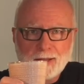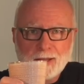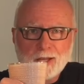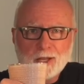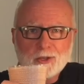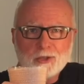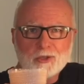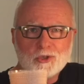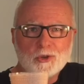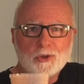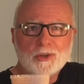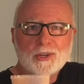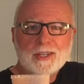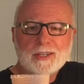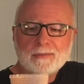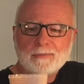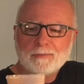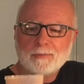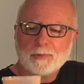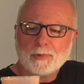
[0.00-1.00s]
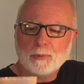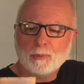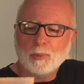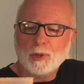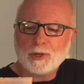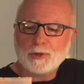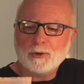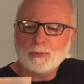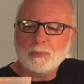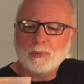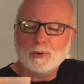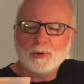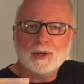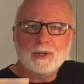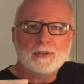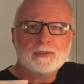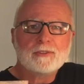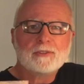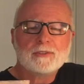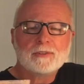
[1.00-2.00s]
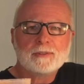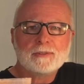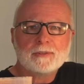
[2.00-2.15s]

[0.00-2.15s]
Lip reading: Enjoy the BlenderBoyz